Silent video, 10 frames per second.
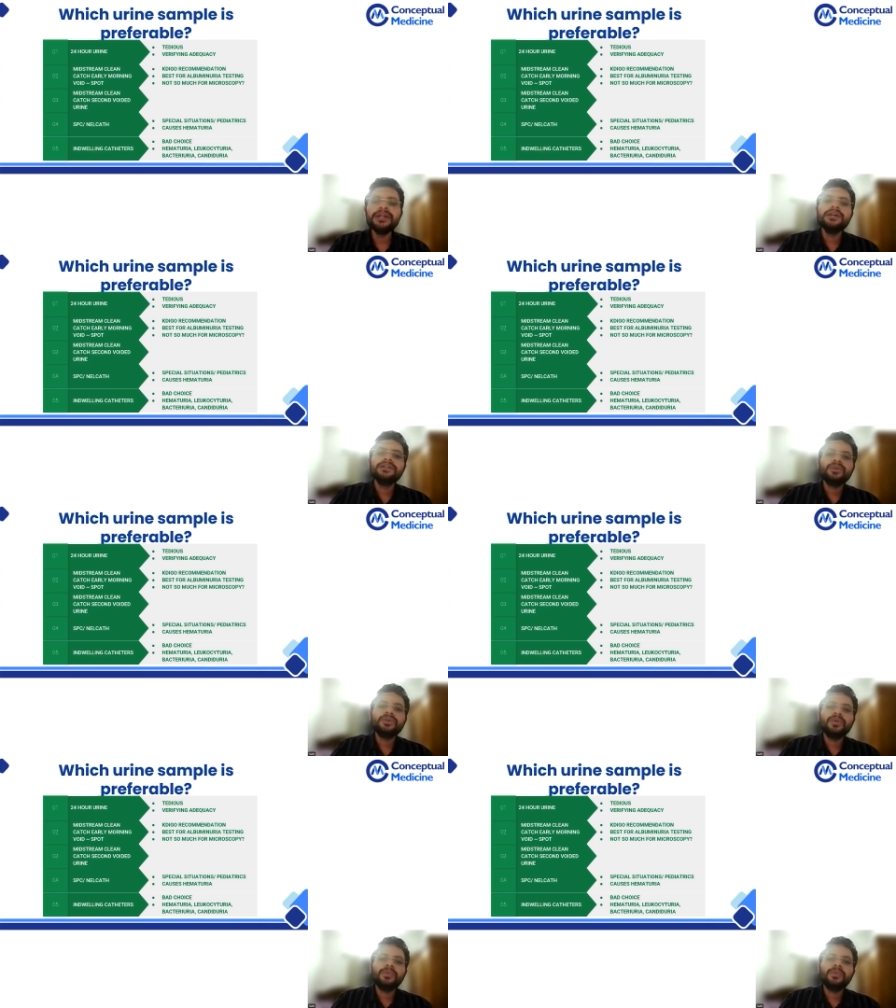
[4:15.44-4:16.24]

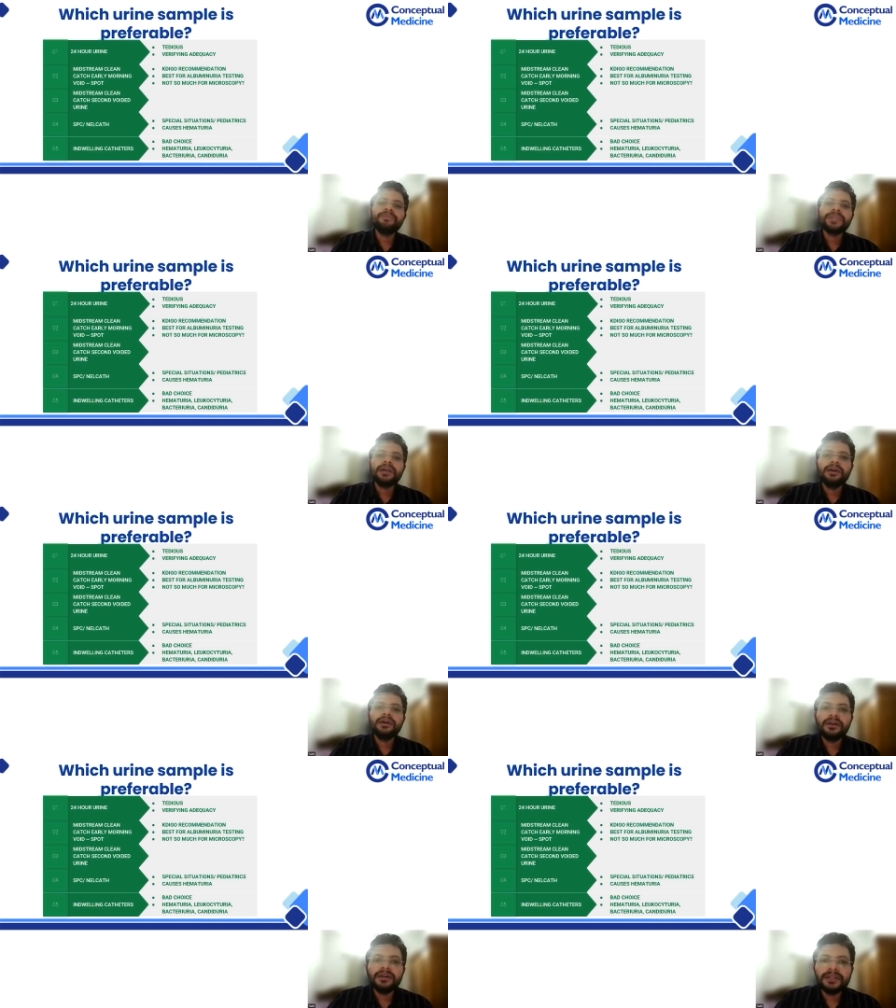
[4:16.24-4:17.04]
So
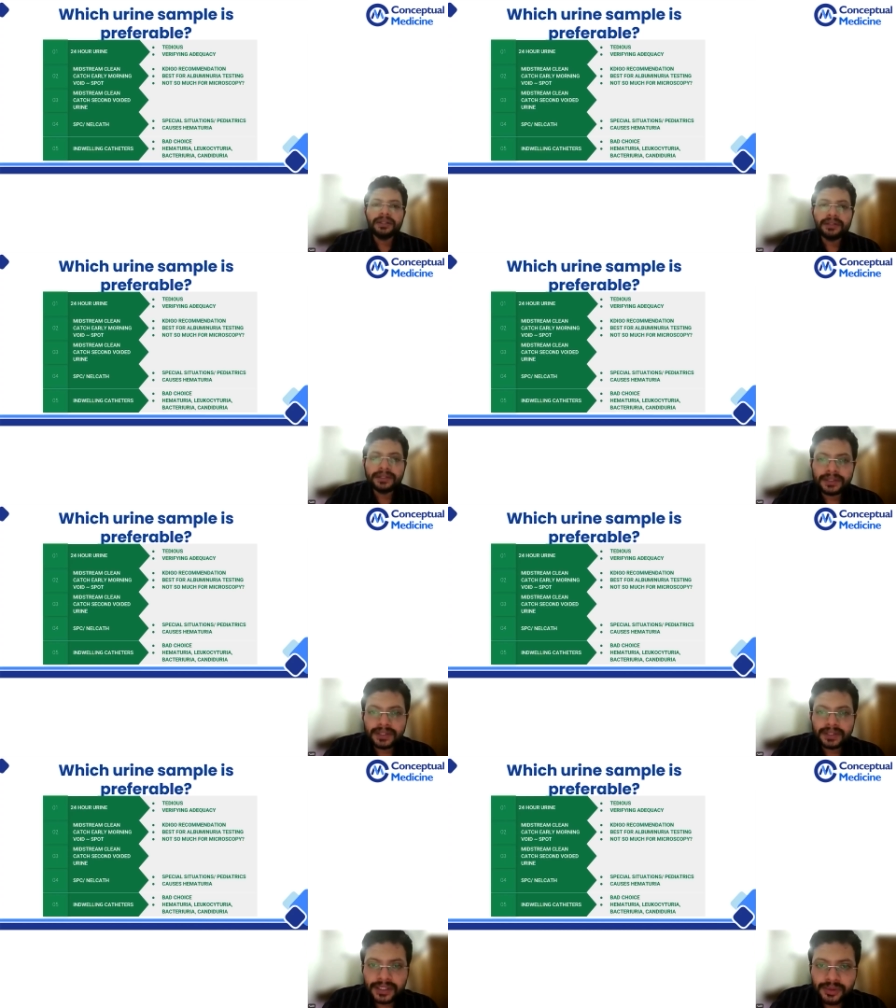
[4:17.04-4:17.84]

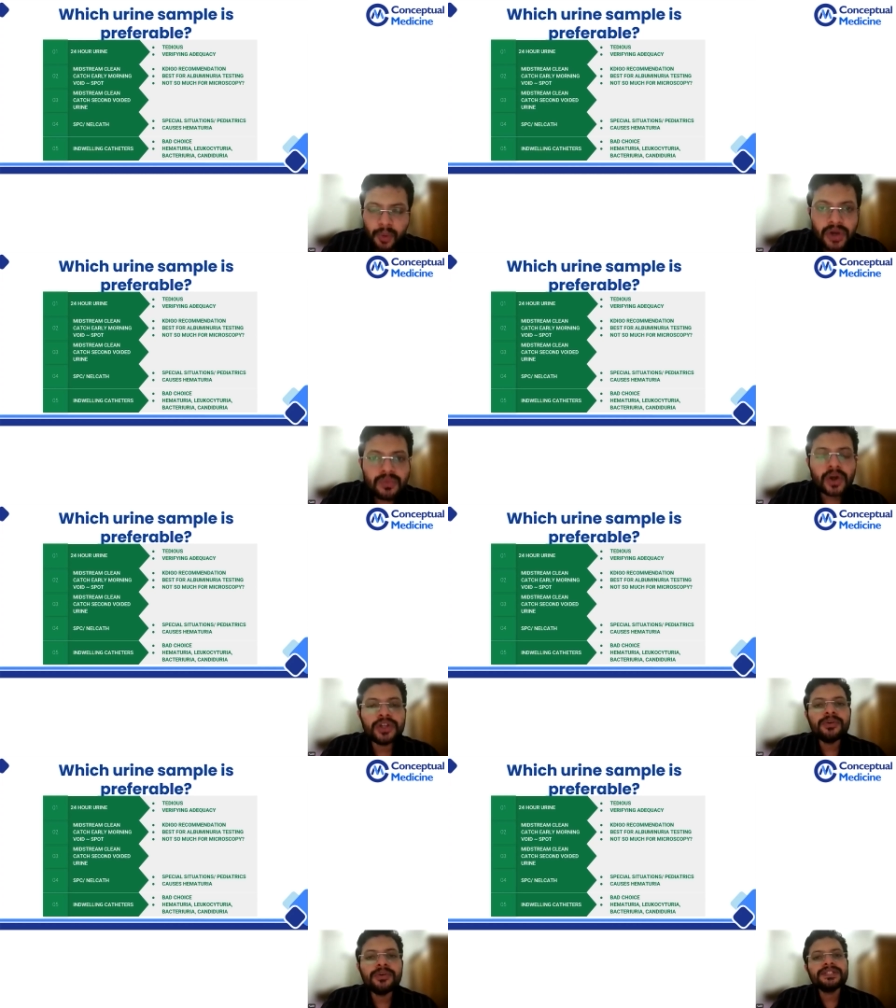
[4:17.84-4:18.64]
the small volume
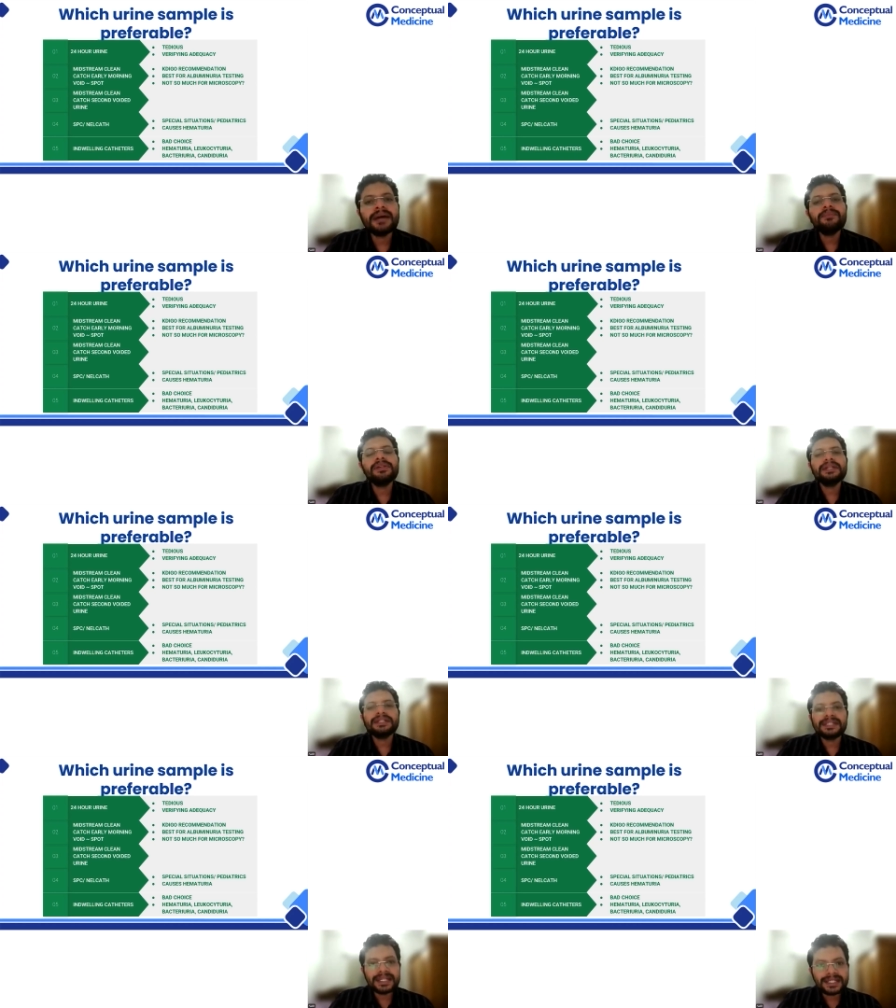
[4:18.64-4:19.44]
of sample is
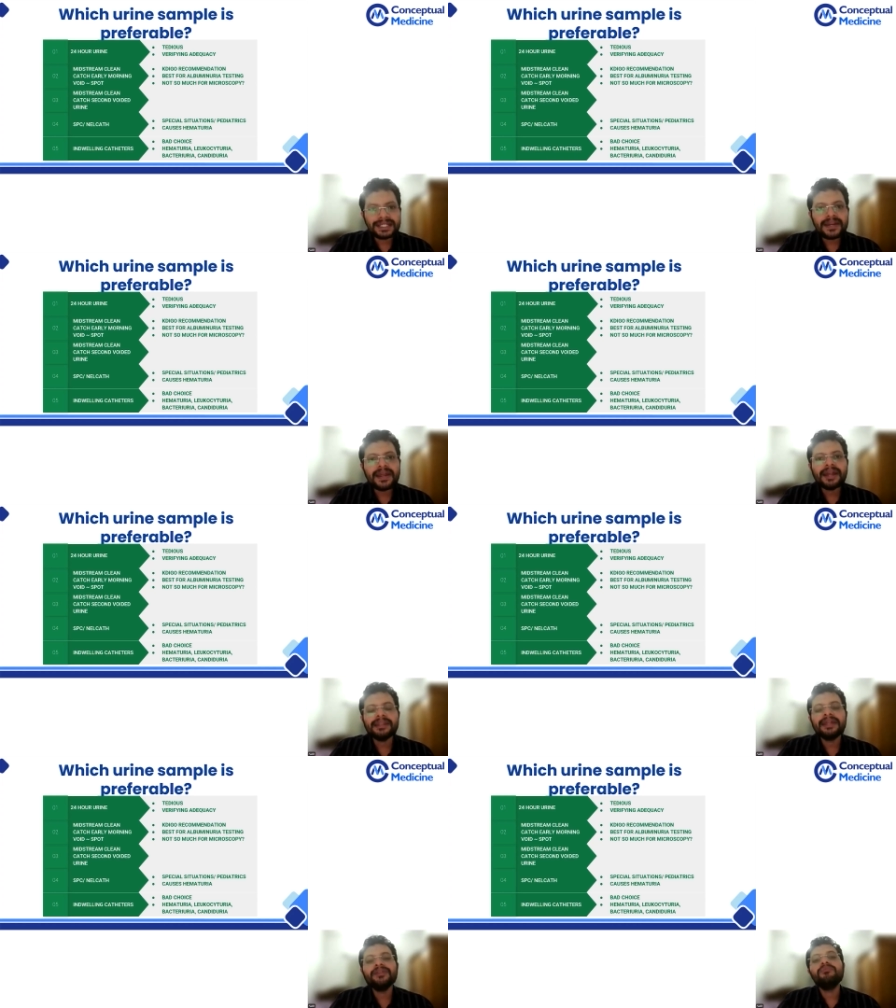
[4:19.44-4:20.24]
tested, and
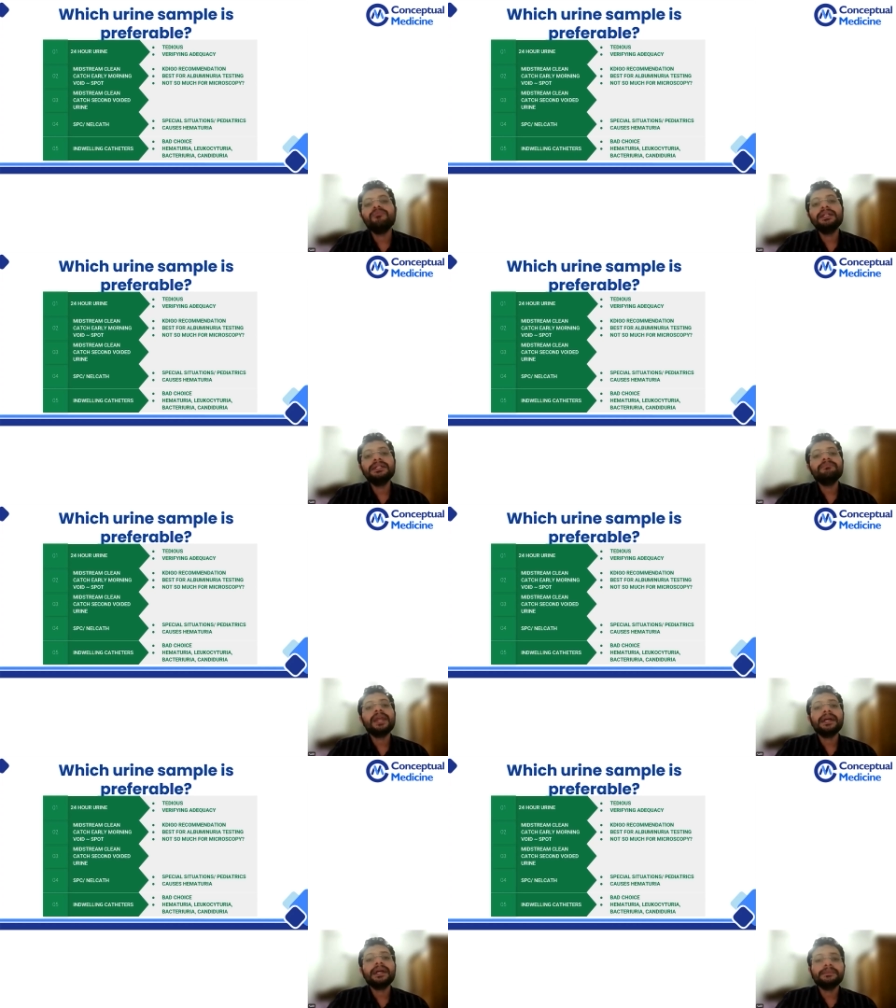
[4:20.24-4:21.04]
then you
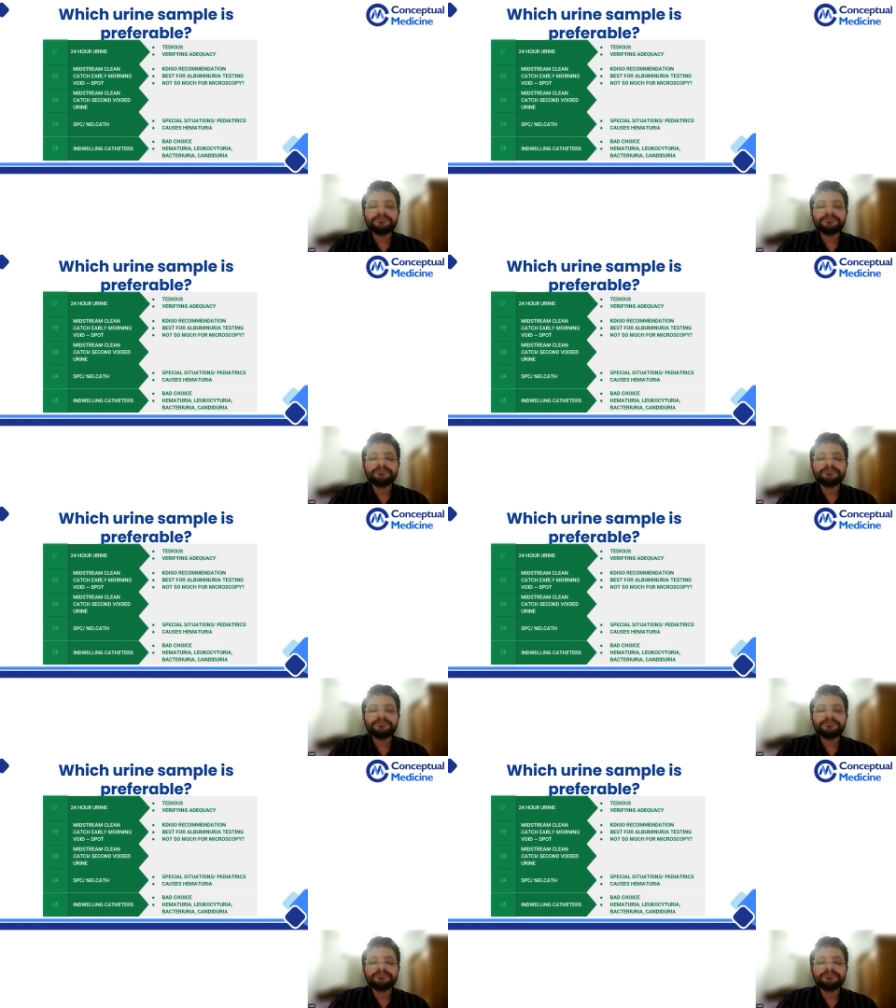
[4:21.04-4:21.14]
multiply